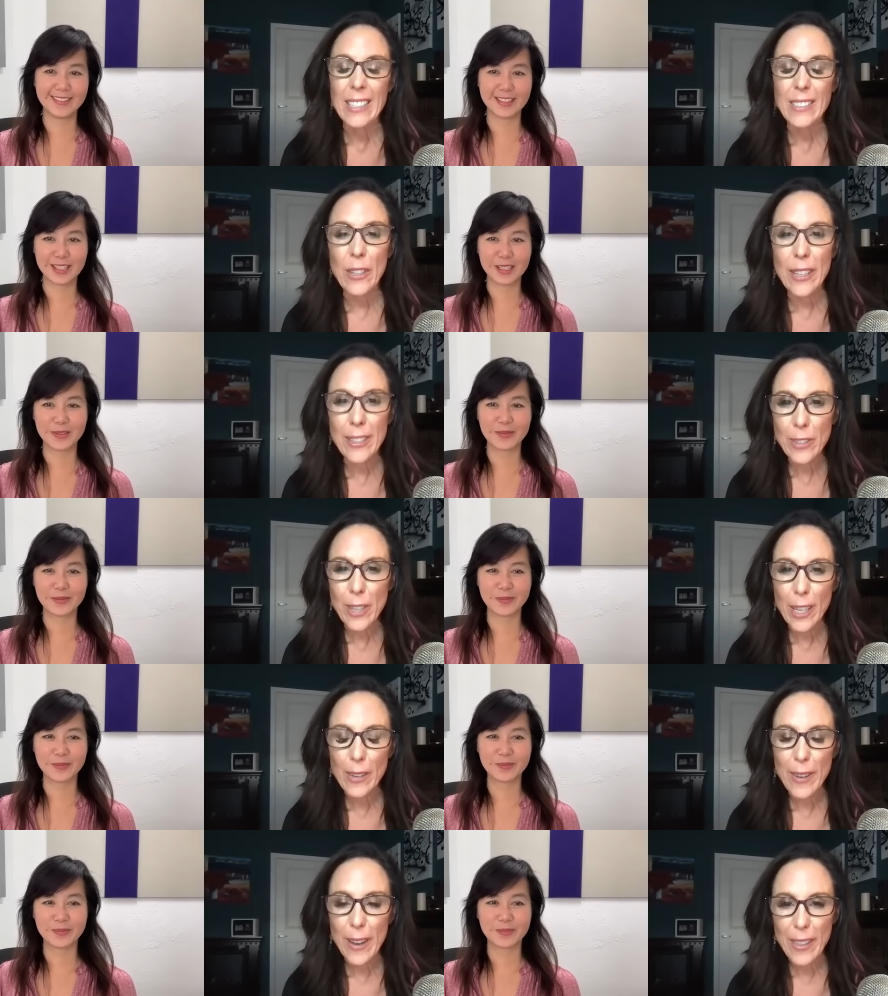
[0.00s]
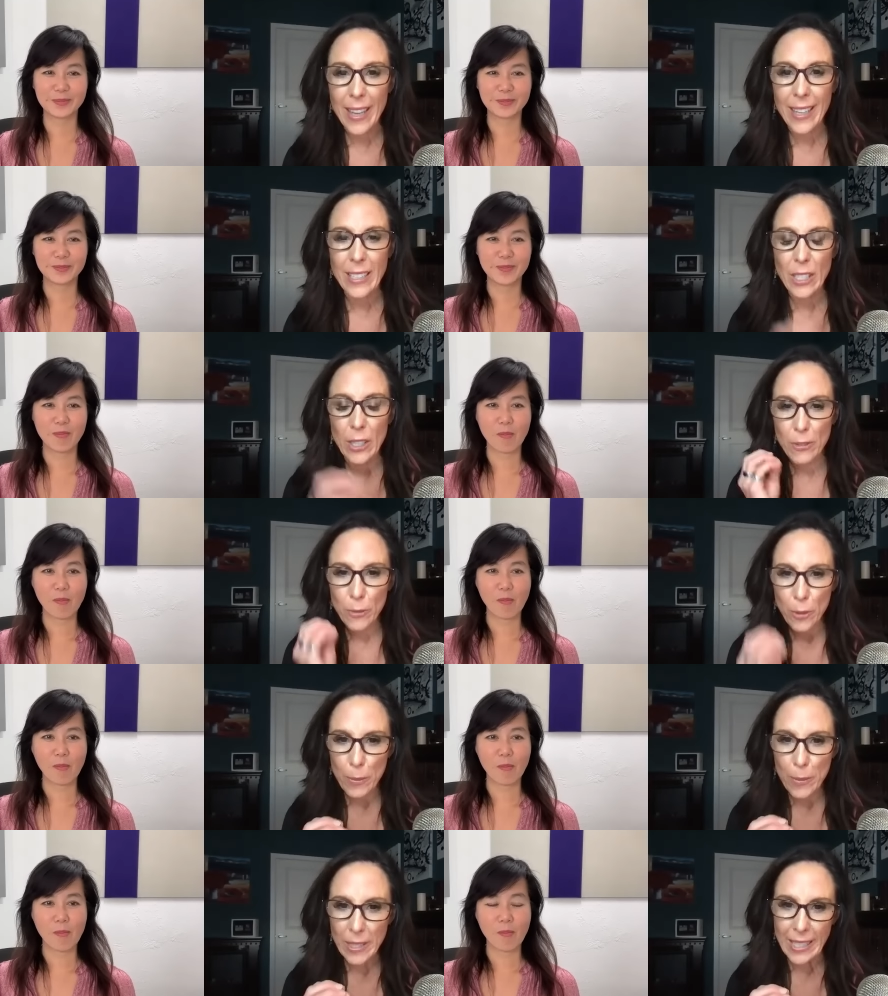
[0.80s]
Speaker 1: So let's talk about then your
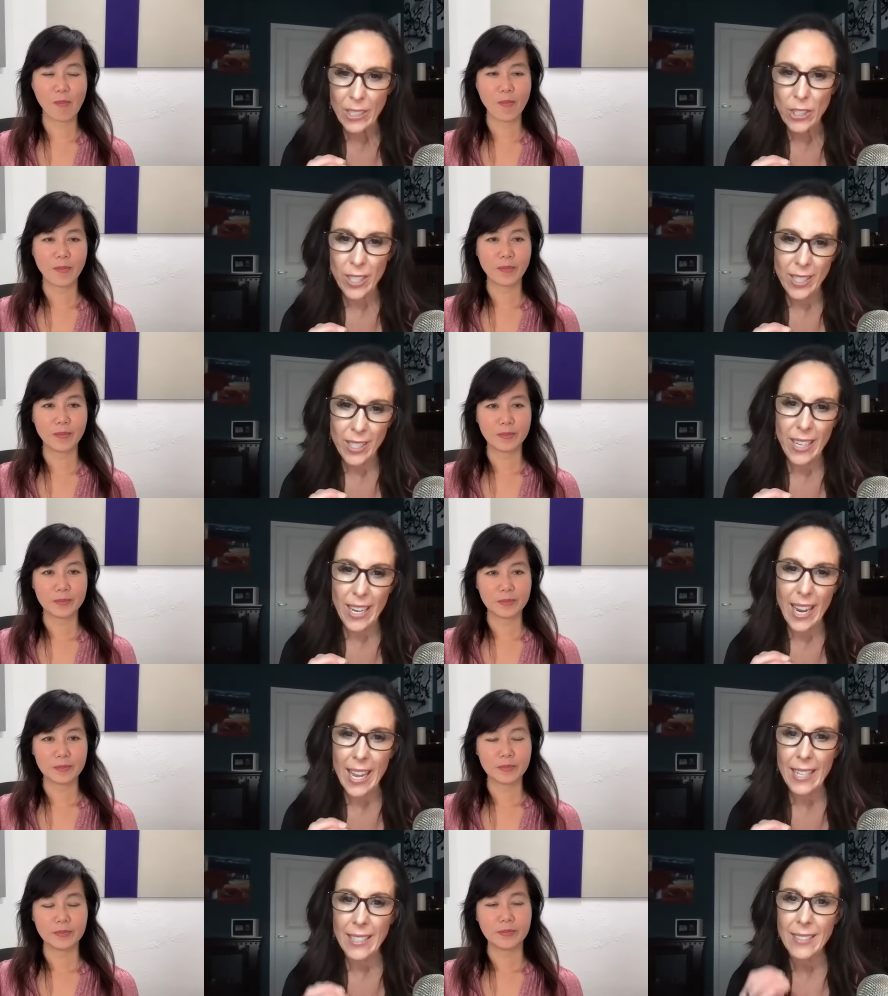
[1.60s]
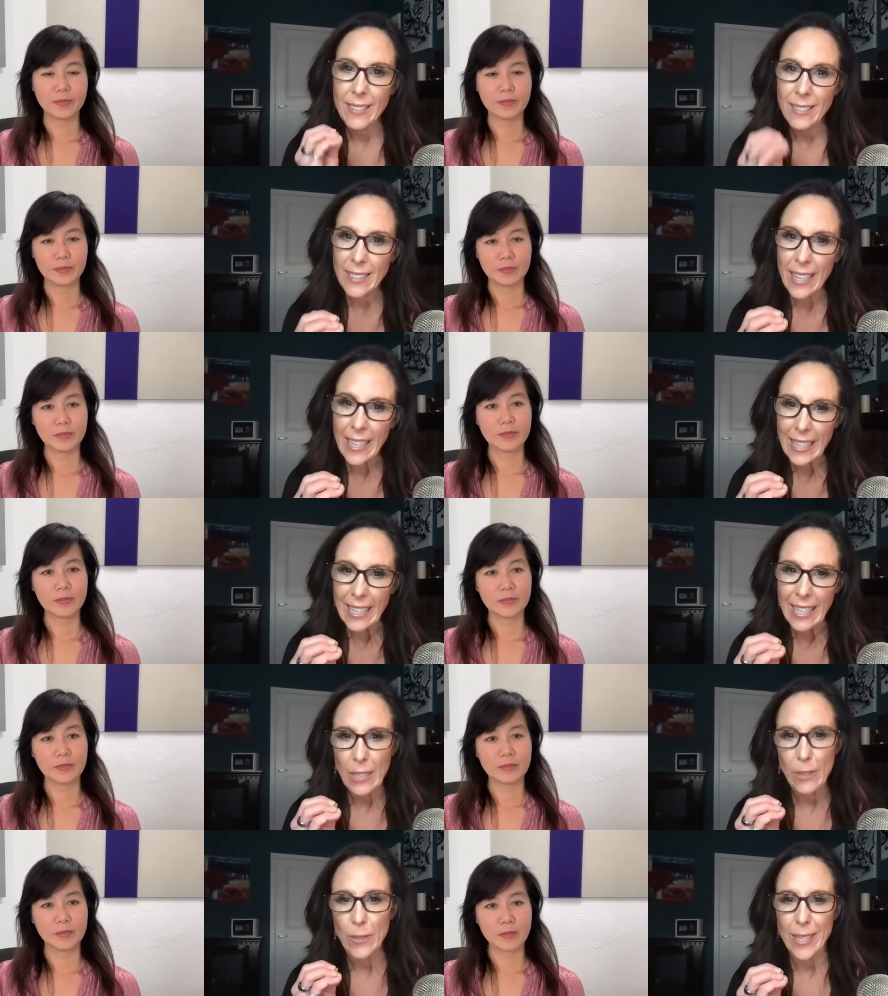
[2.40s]
formulation and the study
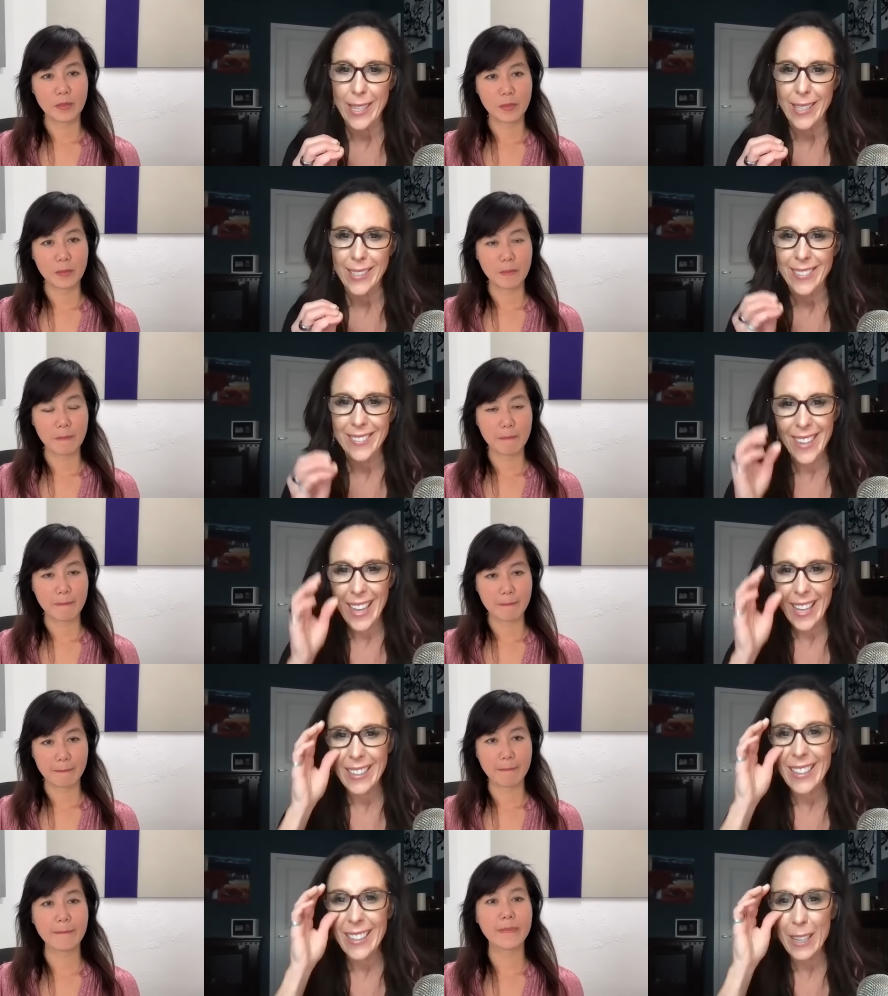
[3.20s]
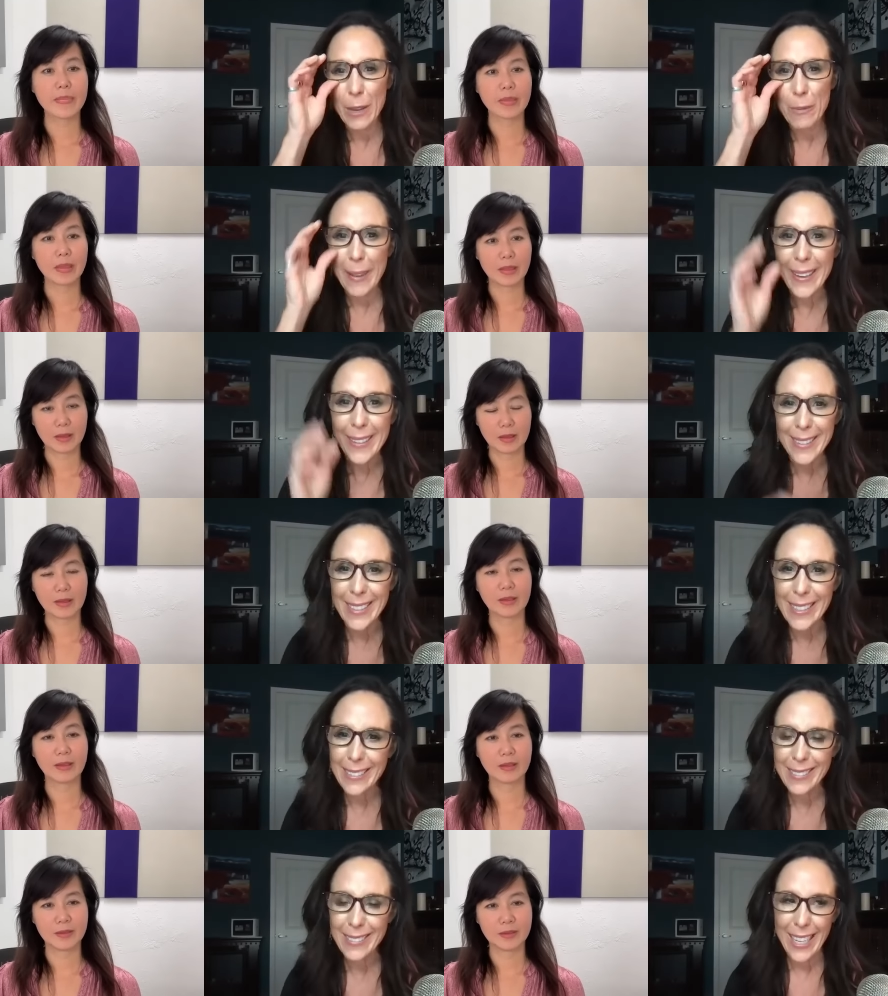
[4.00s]
that you did and the
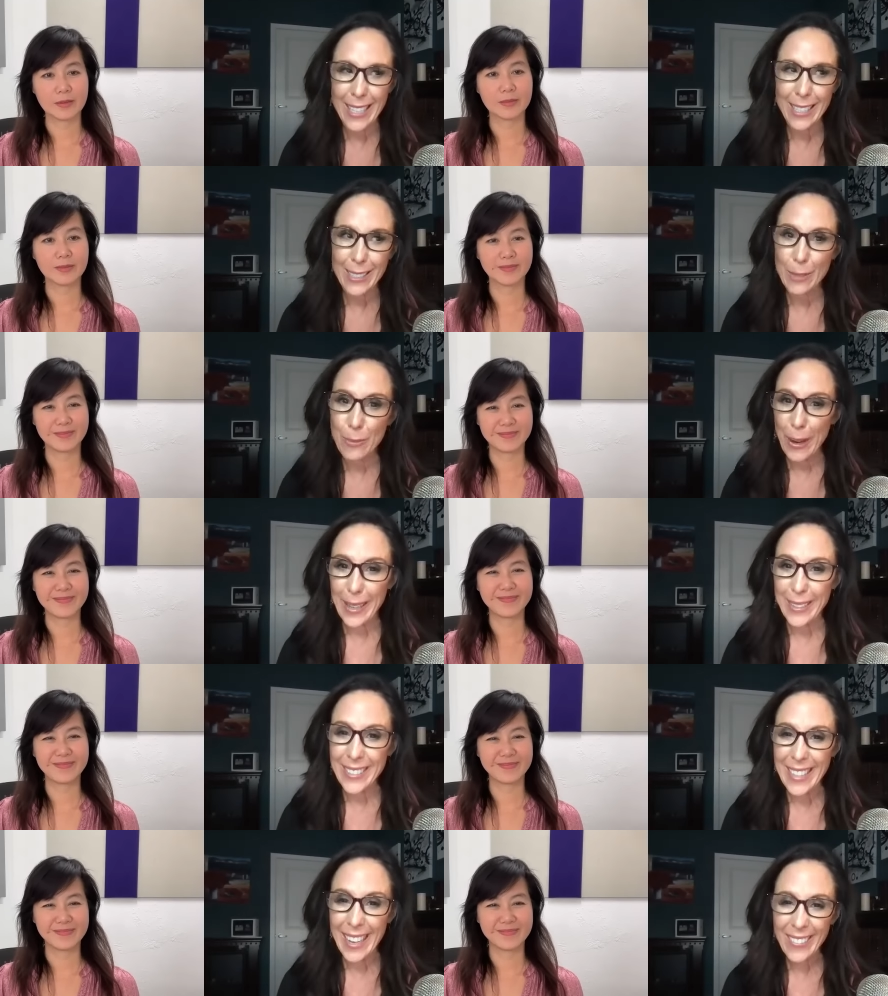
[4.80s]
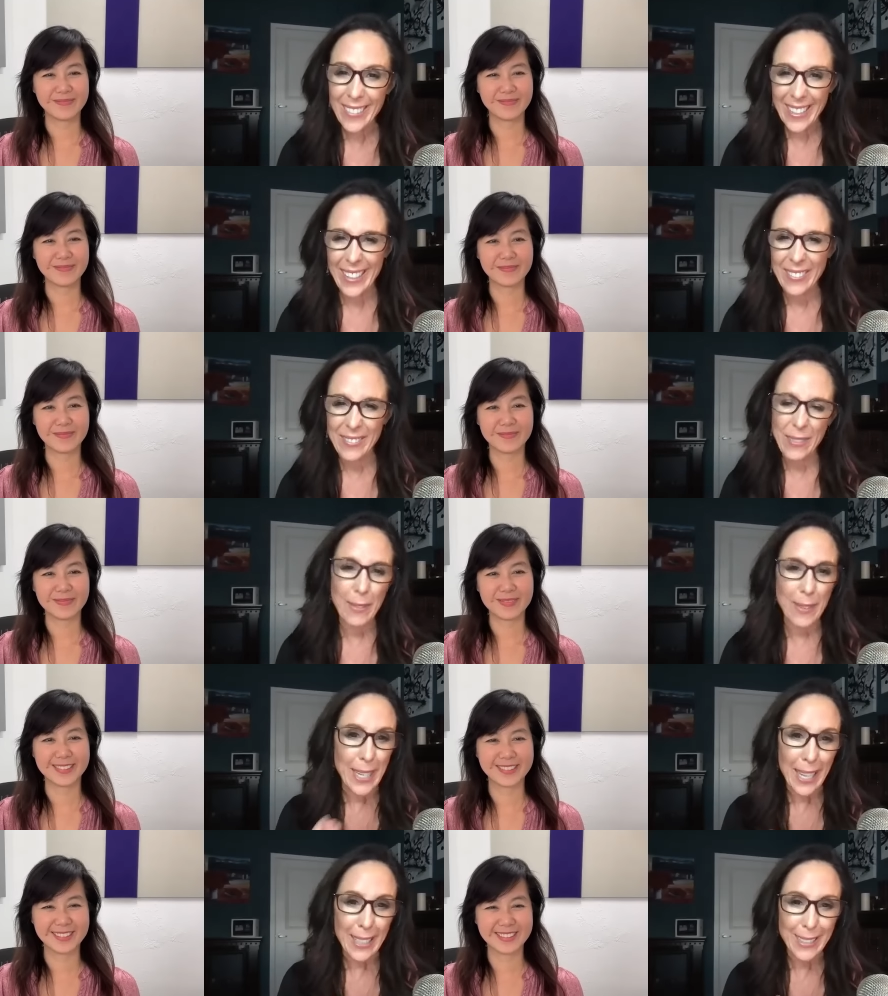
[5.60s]
amazing kind of surprising outcome,
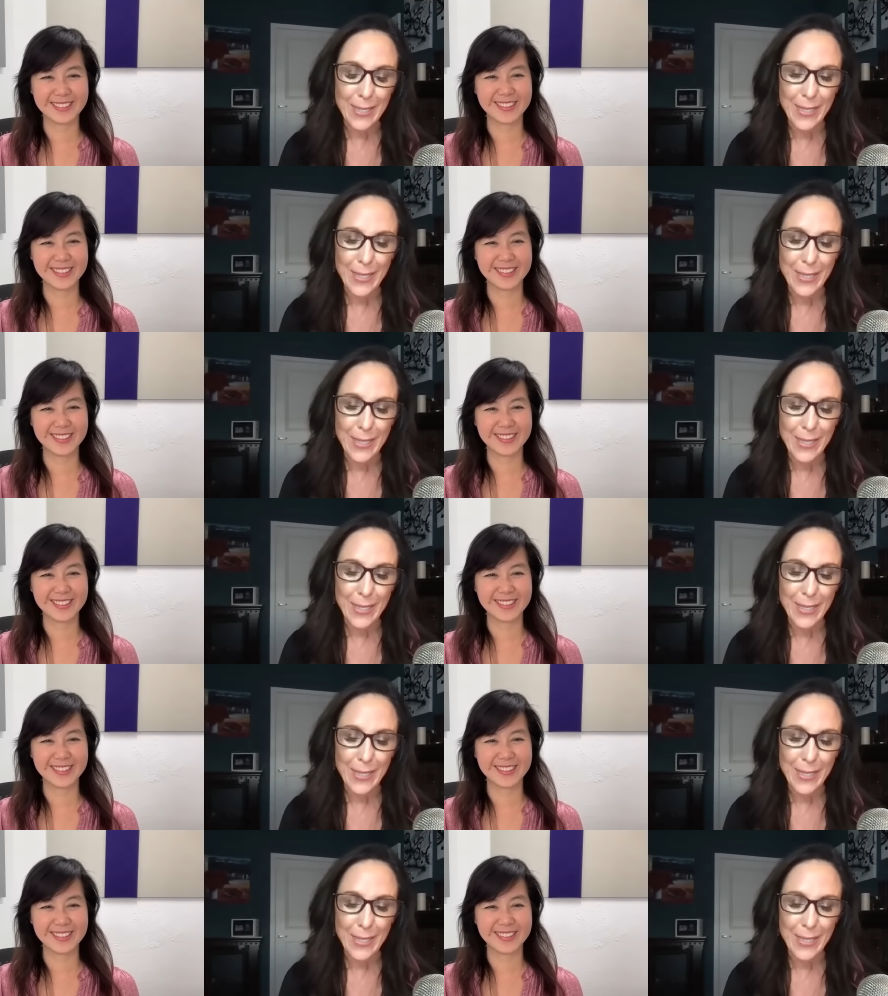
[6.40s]
maybe not